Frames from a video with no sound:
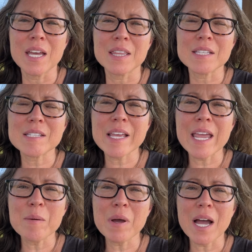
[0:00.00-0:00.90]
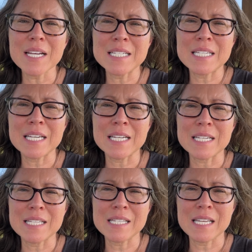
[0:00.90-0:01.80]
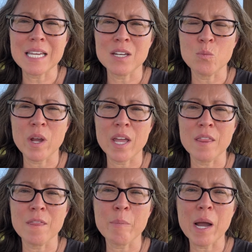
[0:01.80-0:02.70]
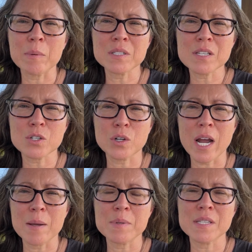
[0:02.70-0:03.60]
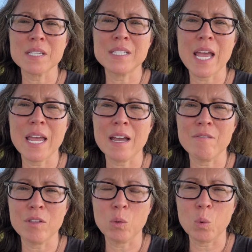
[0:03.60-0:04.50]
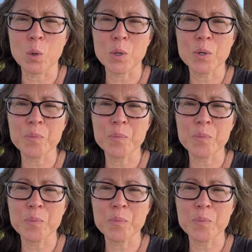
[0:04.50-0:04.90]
The same idea is seen when the Bible describes the day of the Lord,